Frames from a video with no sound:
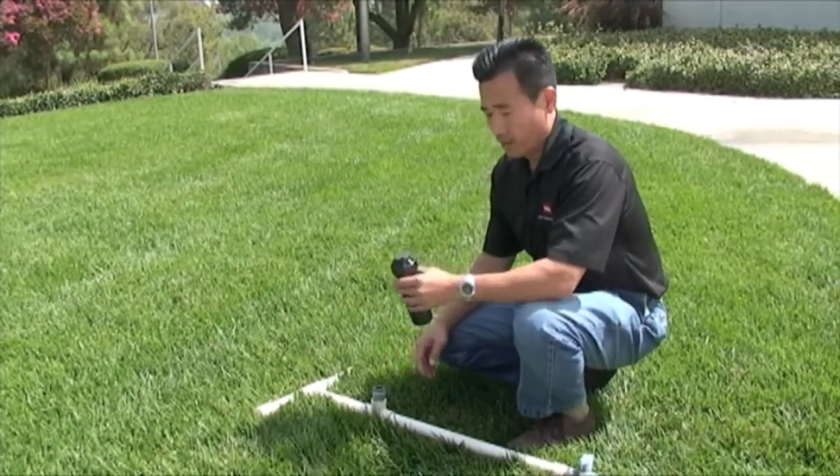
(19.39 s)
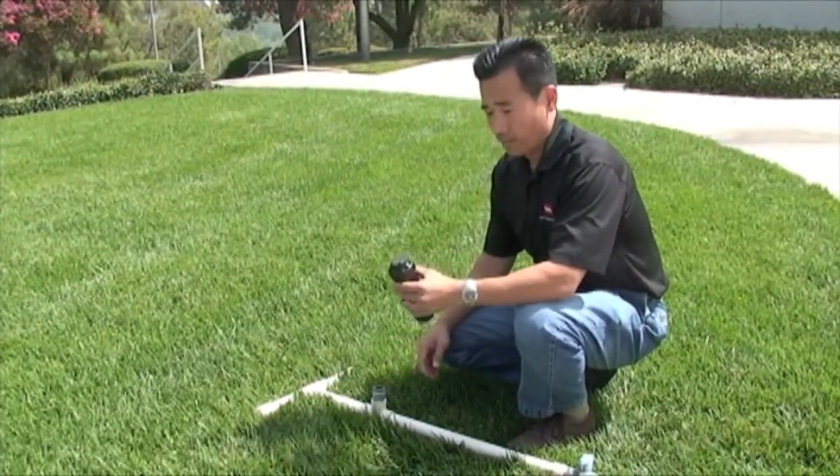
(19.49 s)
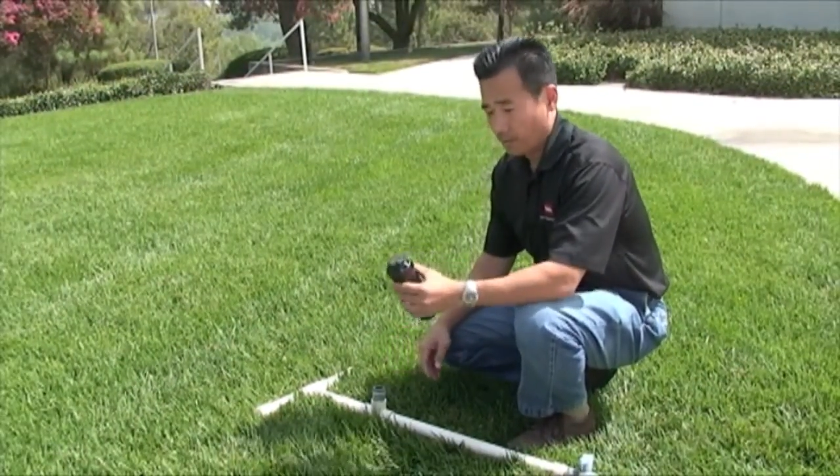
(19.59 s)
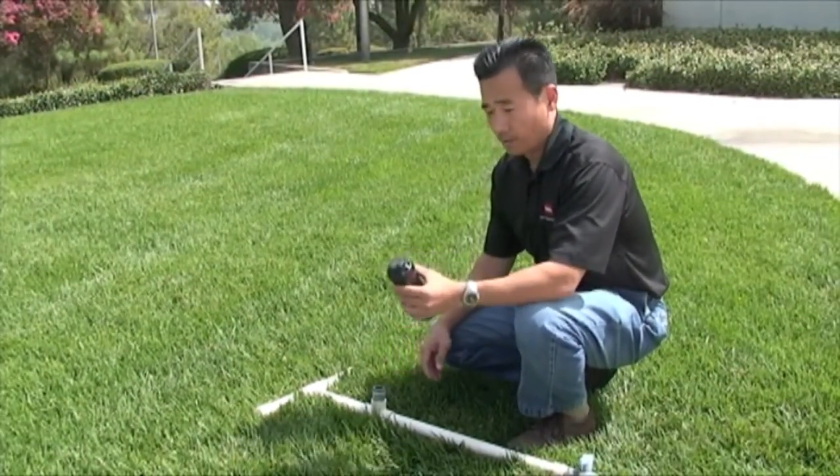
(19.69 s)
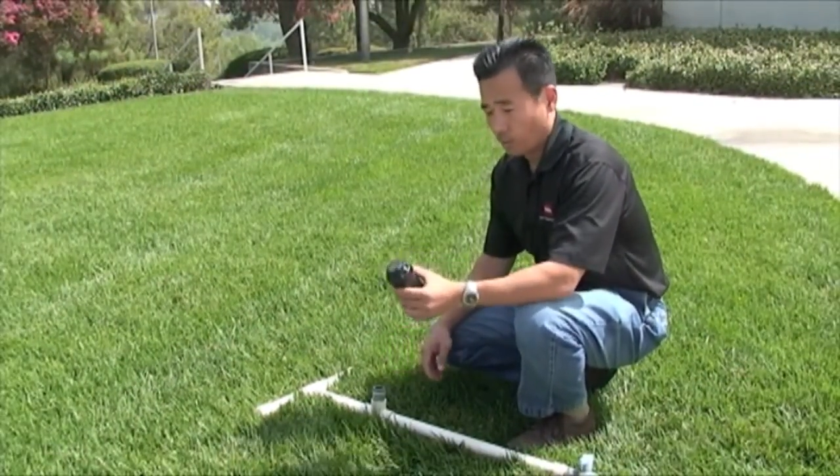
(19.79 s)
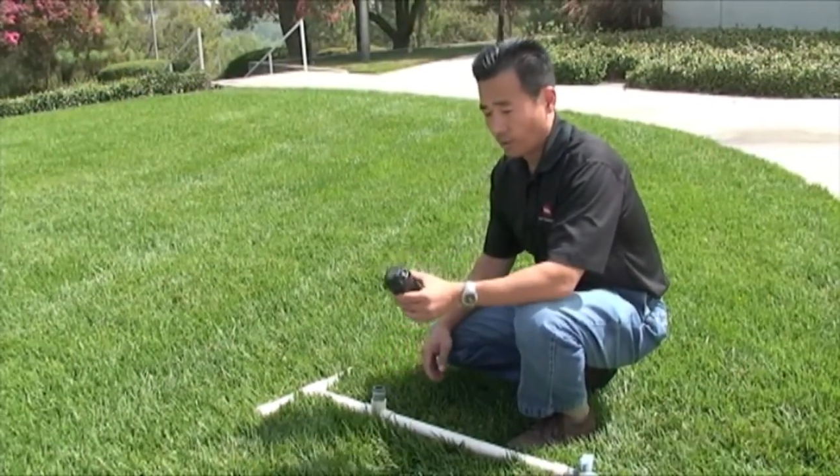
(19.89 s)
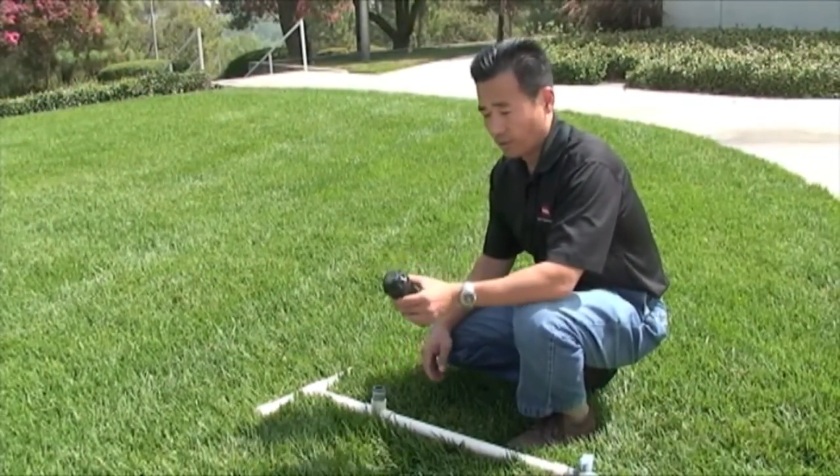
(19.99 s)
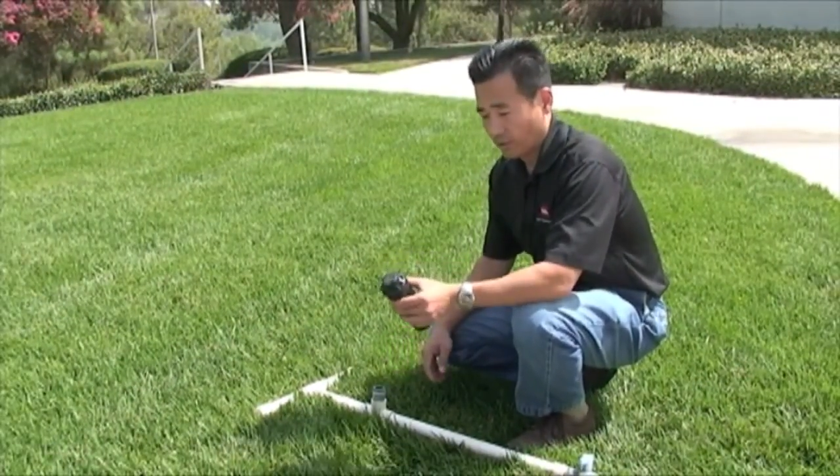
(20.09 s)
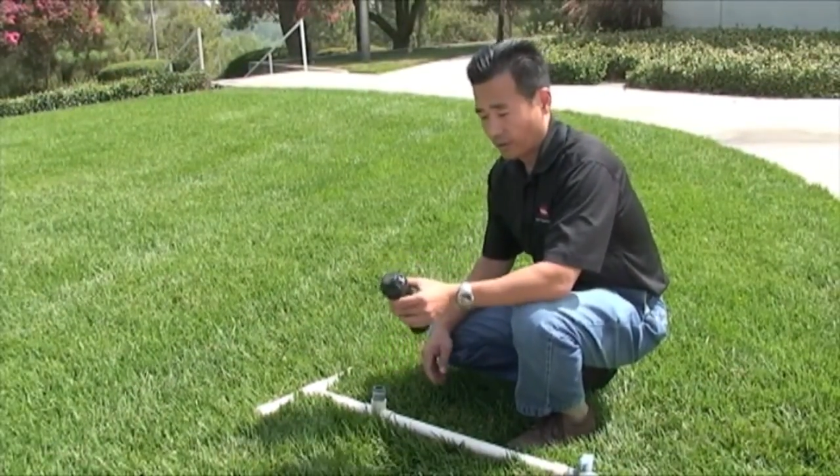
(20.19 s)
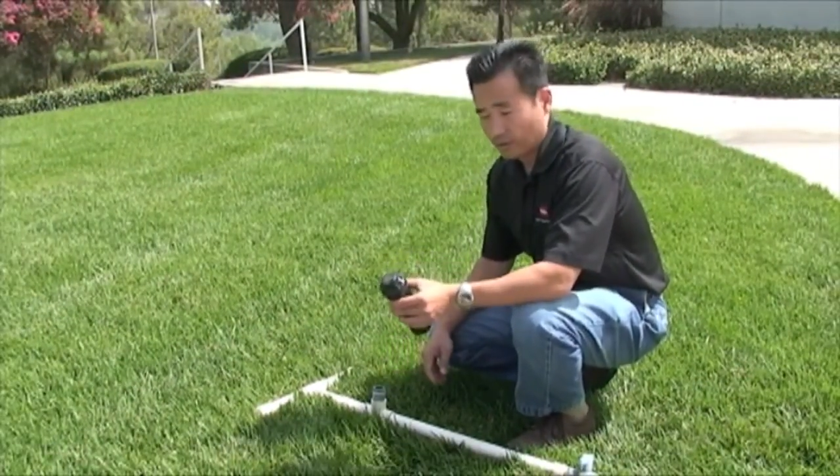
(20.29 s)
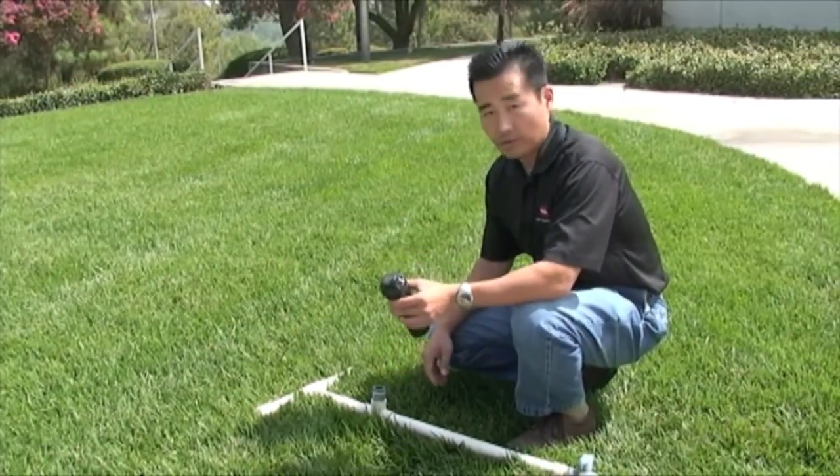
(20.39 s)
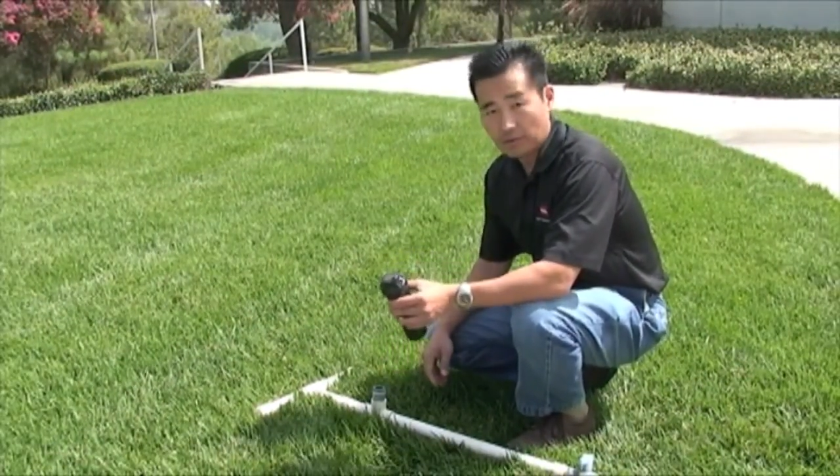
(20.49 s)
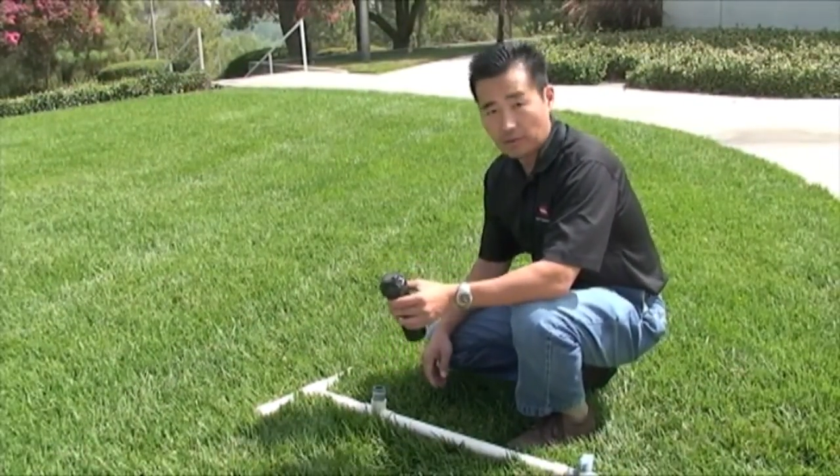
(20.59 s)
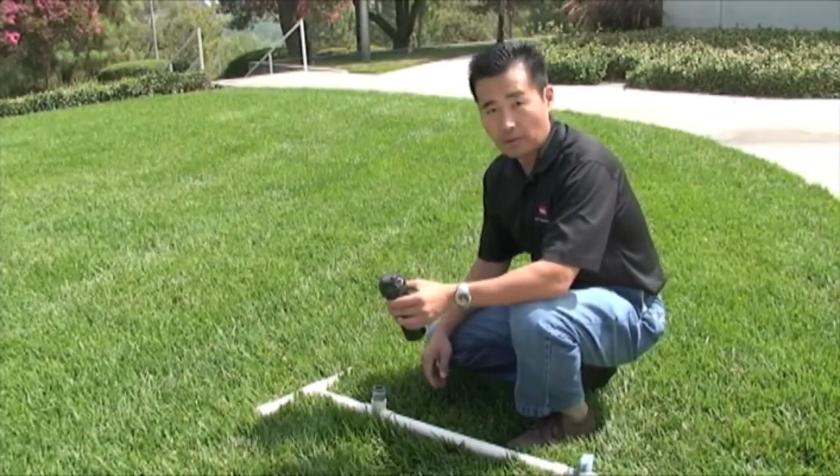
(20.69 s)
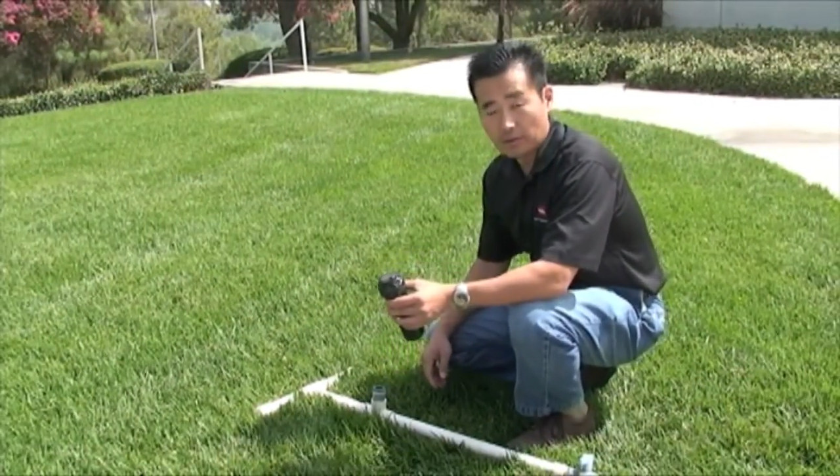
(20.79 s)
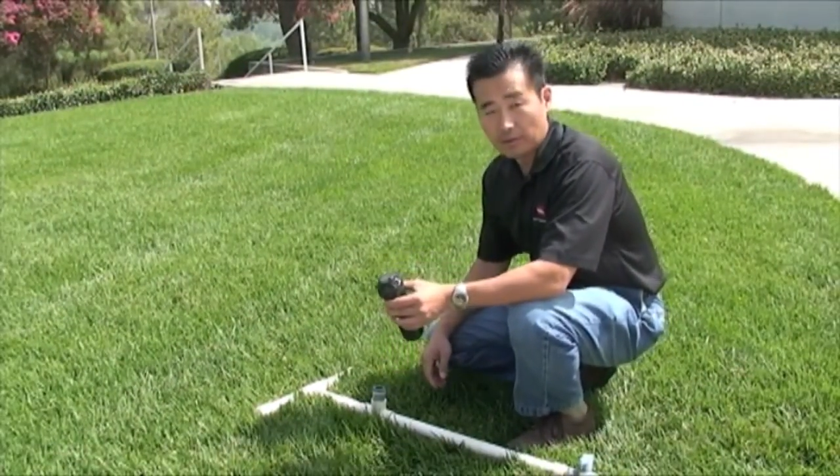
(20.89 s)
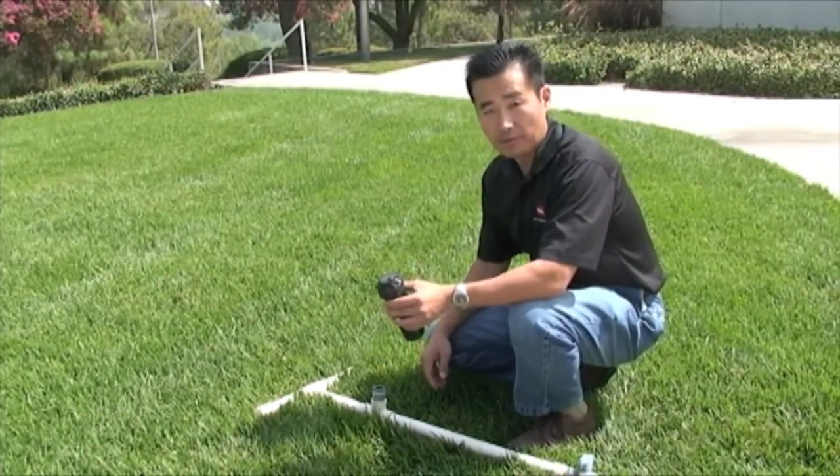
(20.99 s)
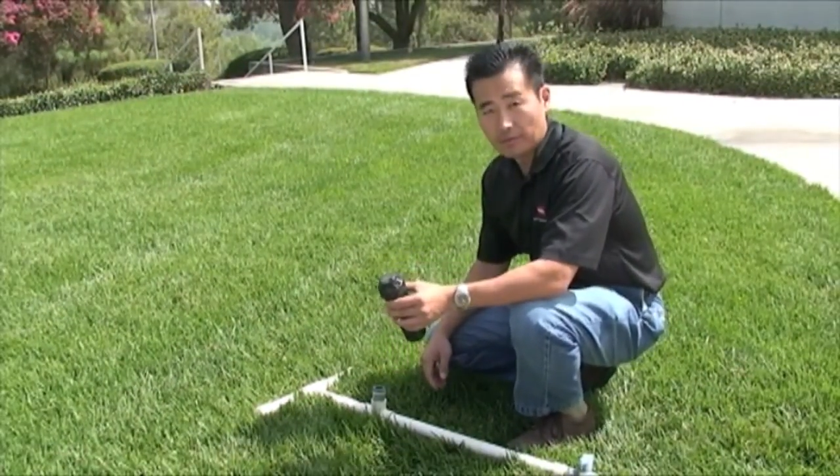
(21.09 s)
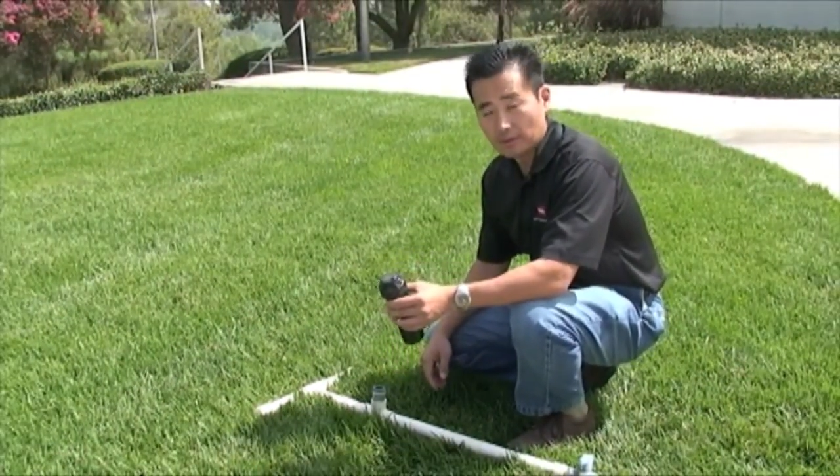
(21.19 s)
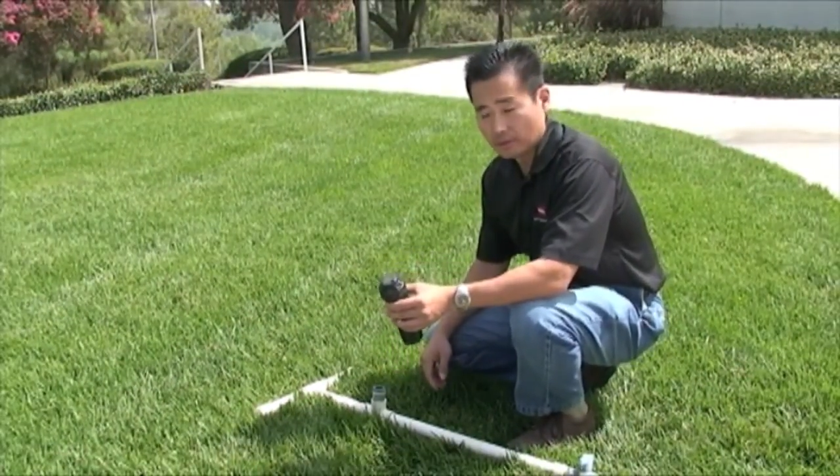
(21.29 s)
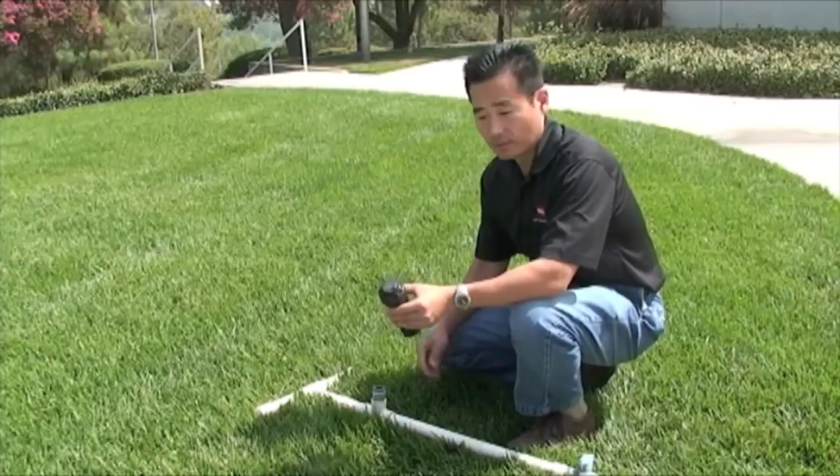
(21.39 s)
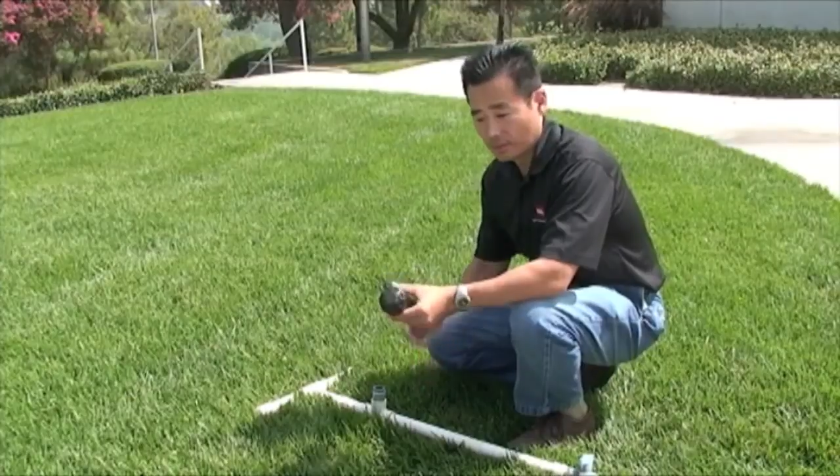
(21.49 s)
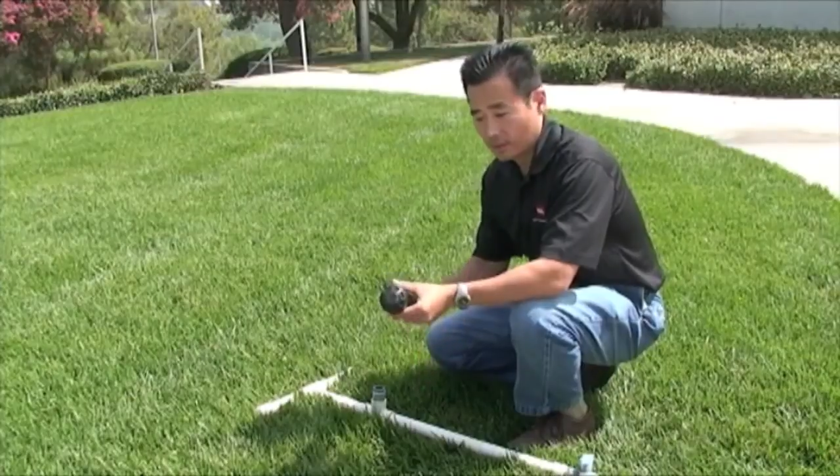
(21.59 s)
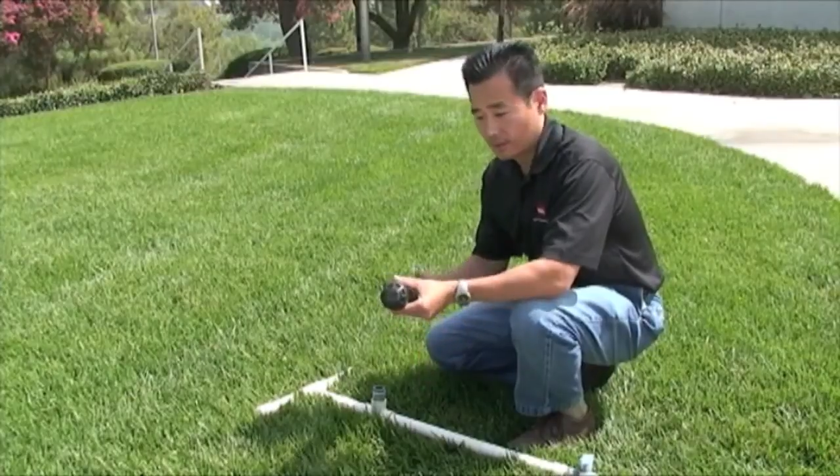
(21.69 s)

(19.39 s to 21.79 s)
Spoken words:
But when it's actually installed in the field,